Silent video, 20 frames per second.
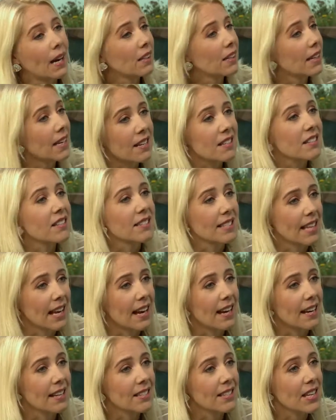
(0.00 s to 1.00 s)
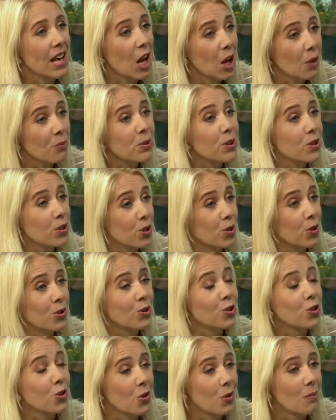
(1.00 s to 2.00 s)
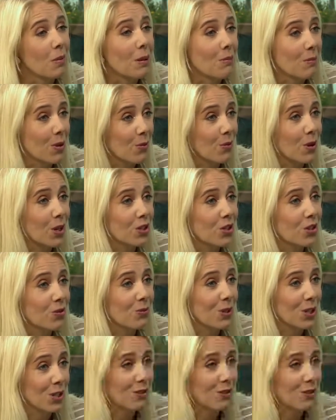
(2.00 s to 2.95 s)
mild exercise helps you to remember what